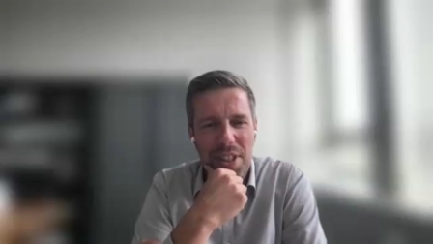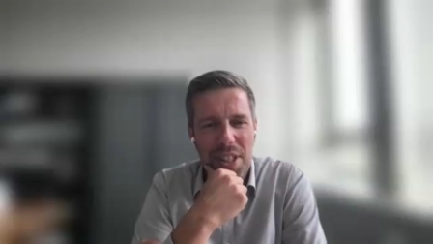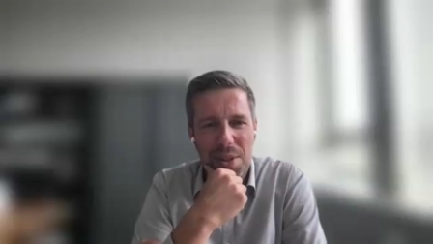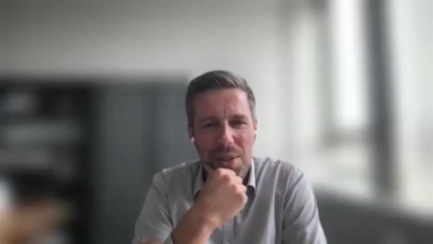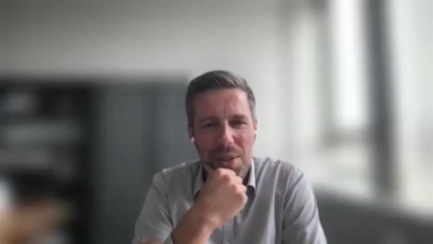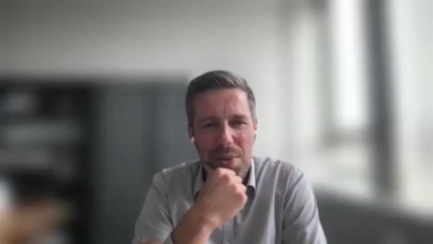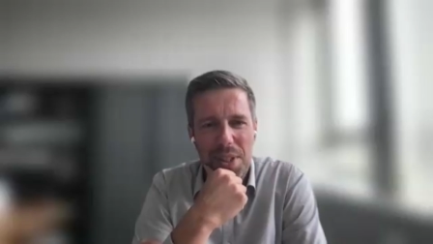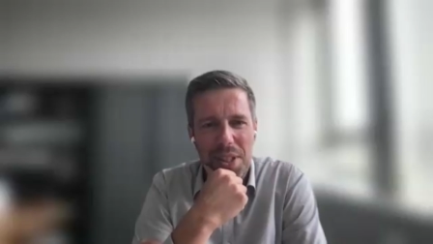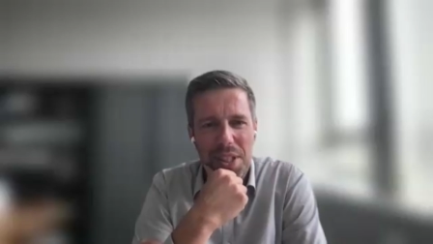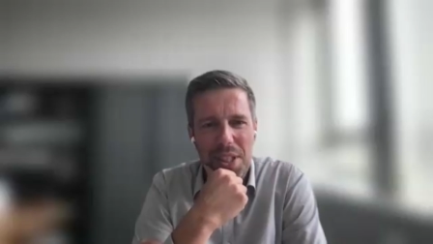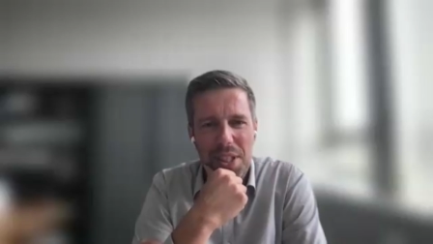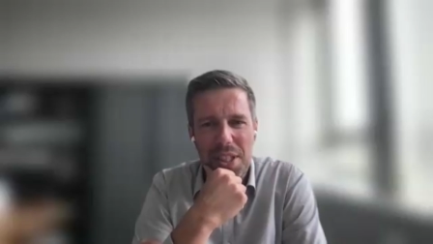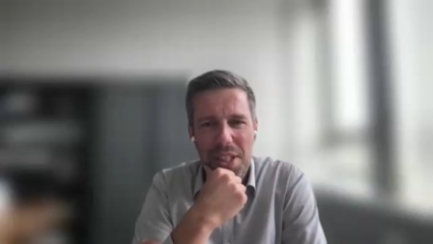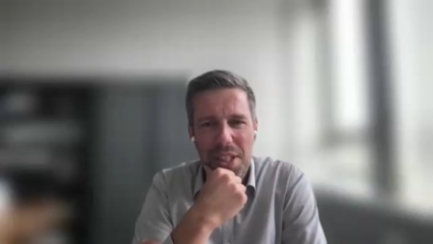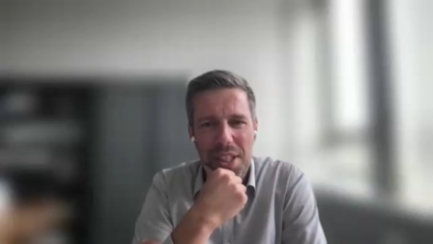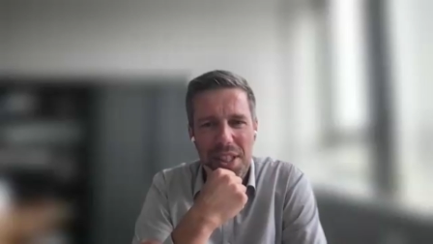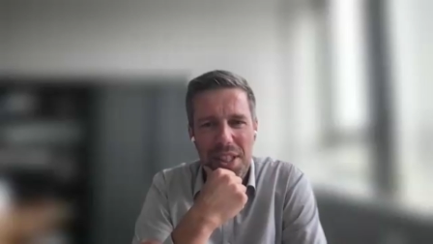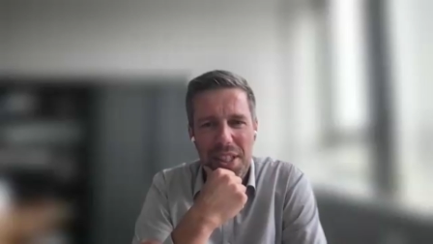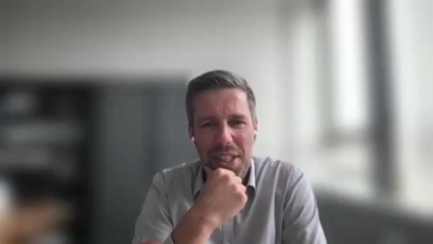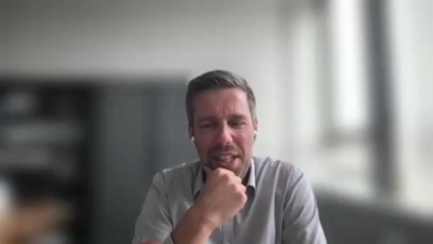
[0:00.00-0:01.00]
fast
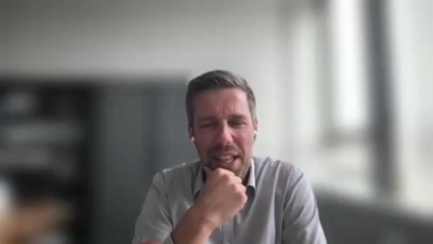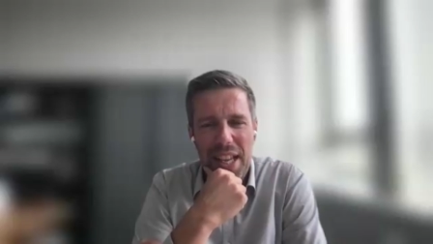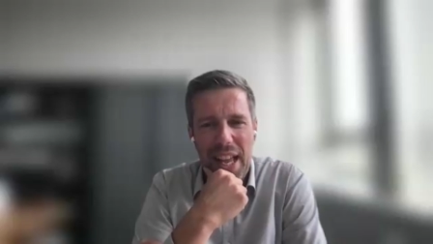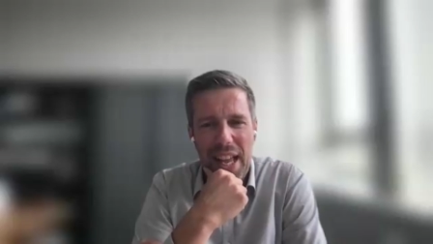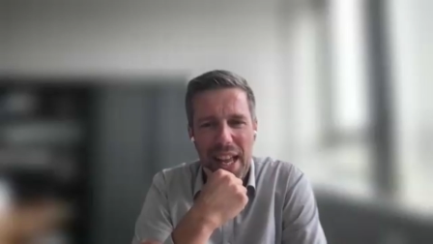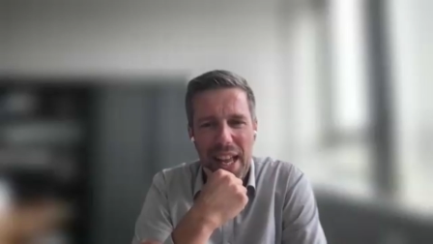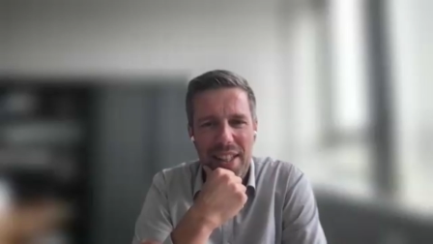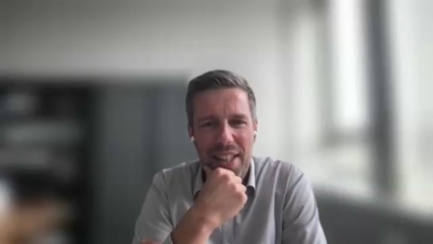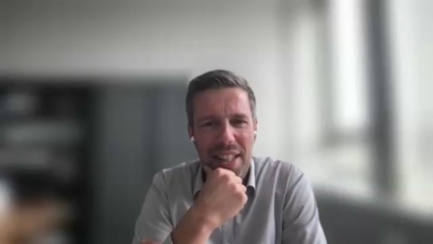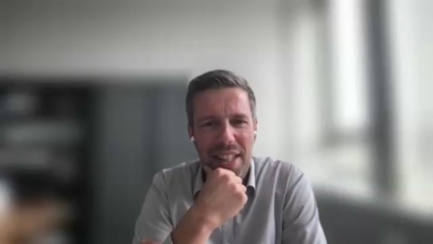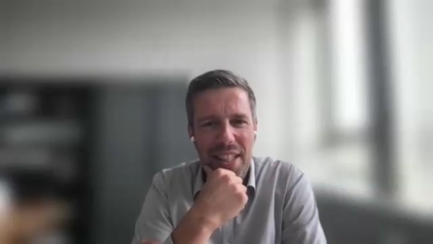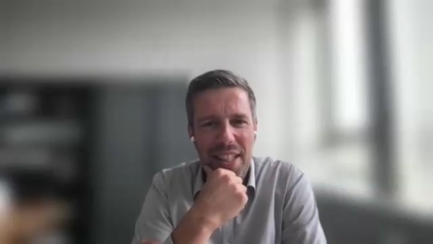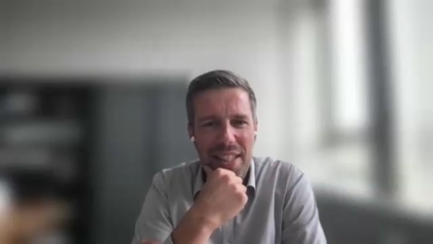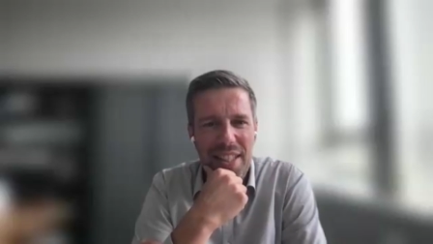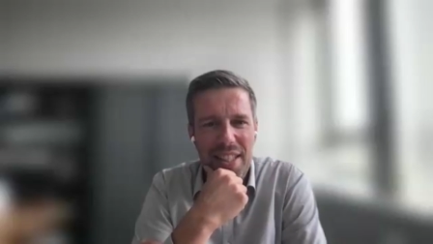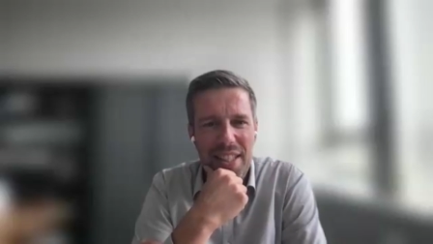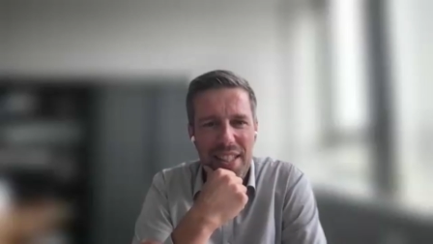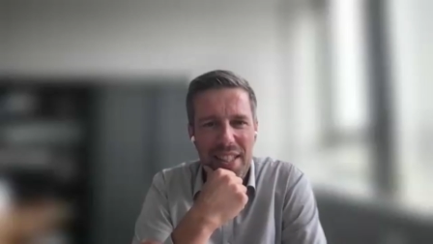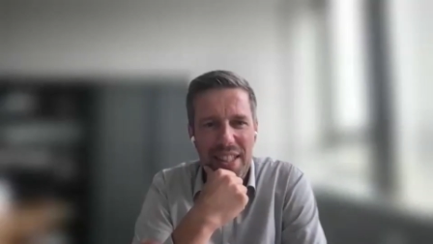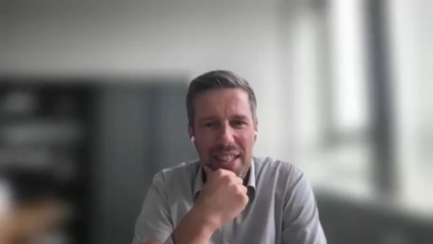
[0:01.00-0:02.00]
twitch
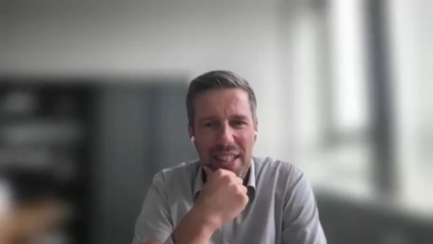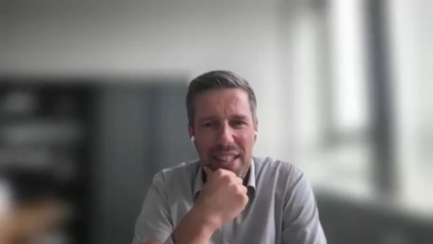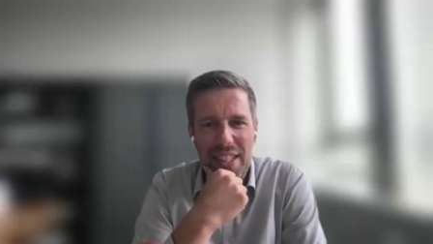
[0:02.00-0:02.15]
athletes